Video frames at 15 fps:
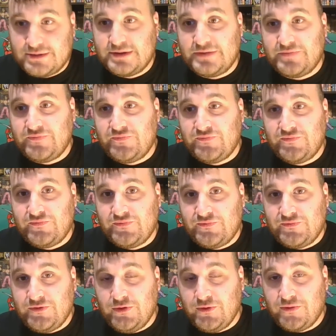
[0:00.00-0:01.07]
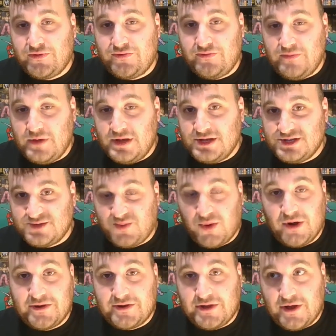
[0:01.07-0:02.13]
And you,
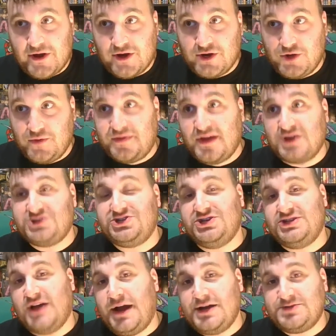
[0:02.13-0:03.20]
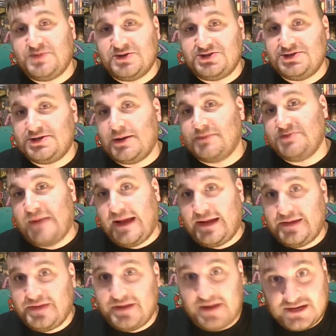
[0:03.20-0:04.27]
spoiler alert, you think she dies, but she comes back in
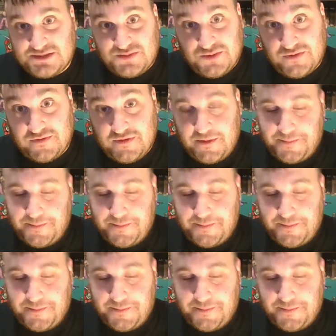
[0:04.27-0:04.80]
the next movie.